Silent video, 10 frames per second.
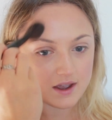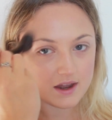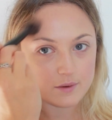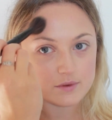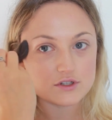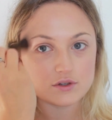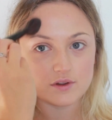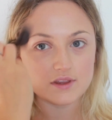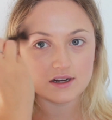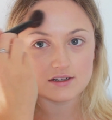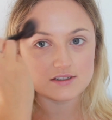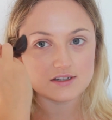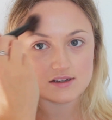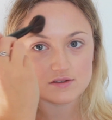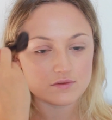And I was told that it
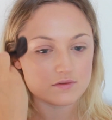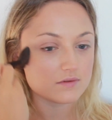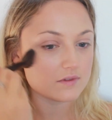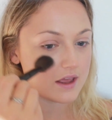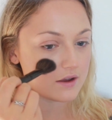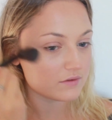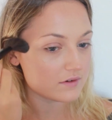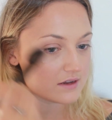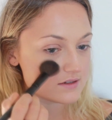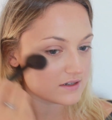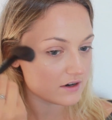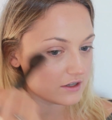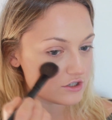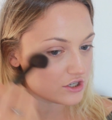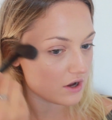doesn't like
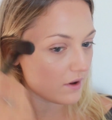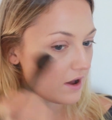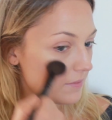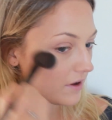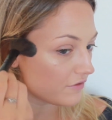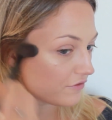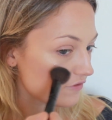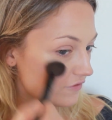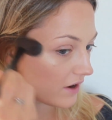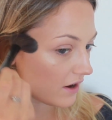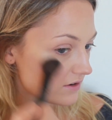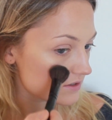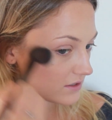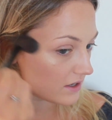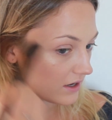necessarily show up on fair
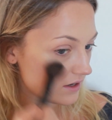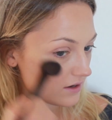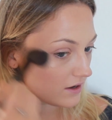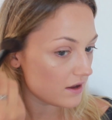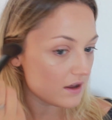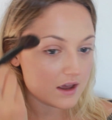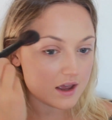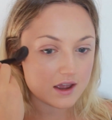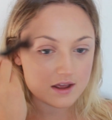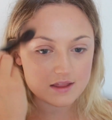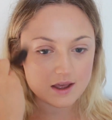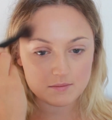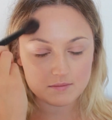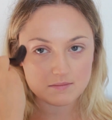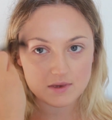skin, and
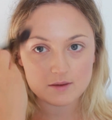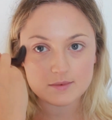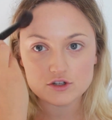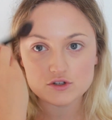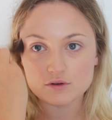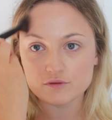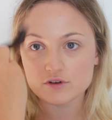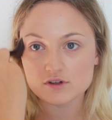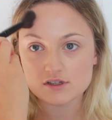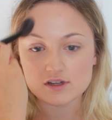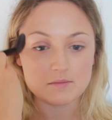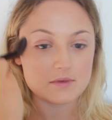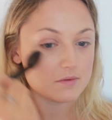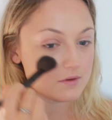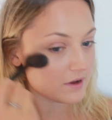that may be true for some
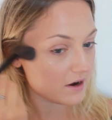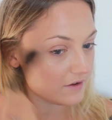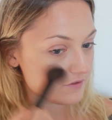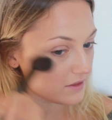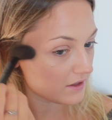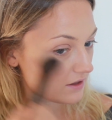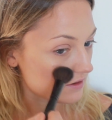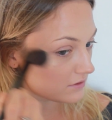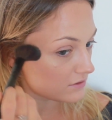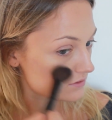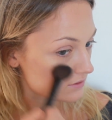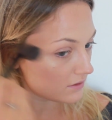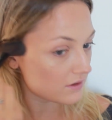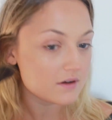people, but I find that it looks